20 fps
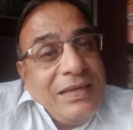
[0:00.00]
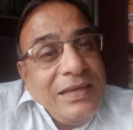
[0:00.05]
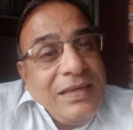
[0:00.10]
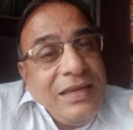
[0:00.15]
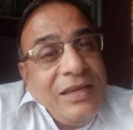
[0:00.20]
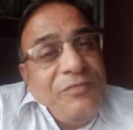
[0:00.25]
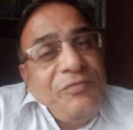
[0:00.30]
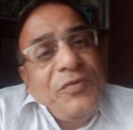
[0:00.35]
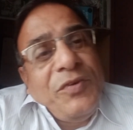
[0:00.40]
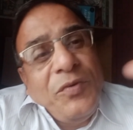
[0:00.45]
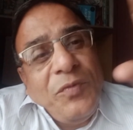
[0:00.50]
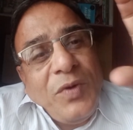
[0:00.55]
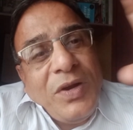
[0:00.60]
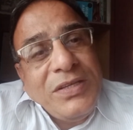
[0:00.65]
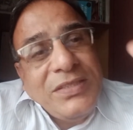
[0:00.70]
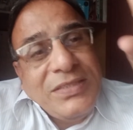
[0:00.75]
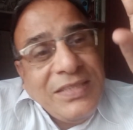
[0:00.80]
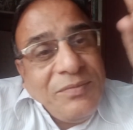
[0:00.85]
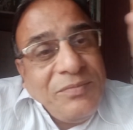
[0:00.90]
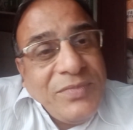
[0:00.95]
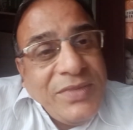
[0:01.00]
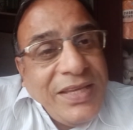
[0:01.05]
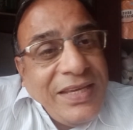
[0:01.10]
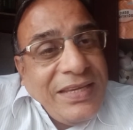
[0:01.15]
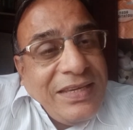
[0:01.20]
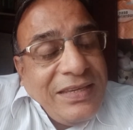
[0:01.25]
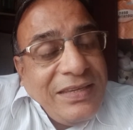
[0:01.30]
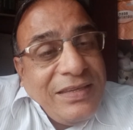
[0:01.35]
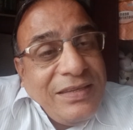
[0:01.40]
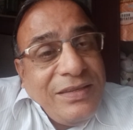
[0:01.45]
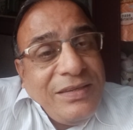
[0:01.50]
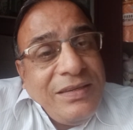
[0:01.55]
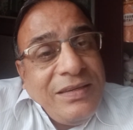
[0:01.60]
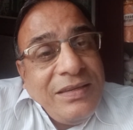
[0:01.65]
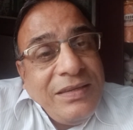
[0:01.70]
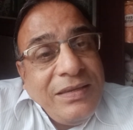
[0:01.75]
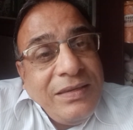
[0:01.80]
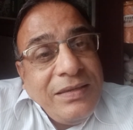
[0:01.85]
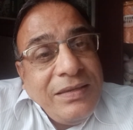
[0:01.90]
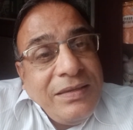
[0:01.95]
If you want something,
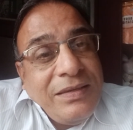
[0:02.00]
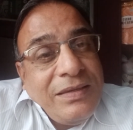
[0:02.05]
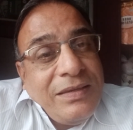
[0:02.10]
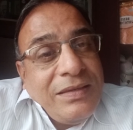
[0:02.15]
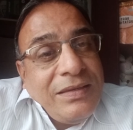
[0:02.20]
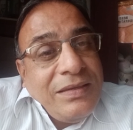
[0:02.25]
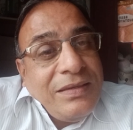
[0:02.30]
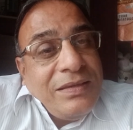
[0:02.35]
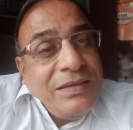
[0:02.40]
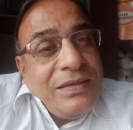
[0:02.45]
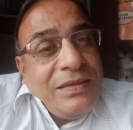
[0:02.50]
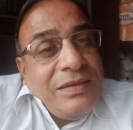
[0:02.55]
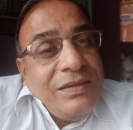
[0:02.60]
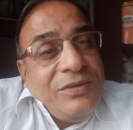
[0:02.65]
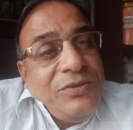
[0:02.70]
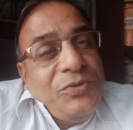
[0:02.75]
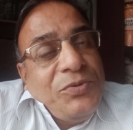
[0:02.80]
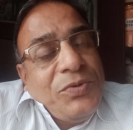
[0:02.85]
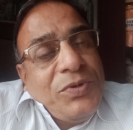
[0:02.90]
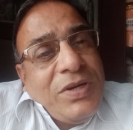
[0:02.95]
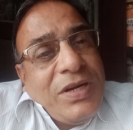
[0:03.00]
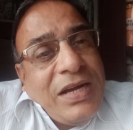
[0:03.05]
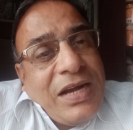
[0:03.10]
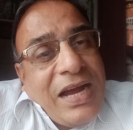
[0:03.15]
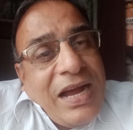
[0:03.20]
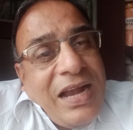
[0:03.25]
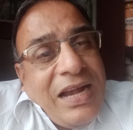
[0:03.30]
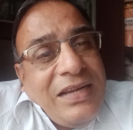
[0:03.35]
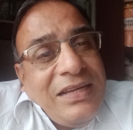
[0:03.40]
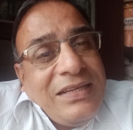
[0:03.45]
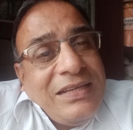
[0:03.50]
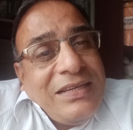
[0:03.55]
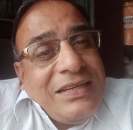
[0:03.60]
you can't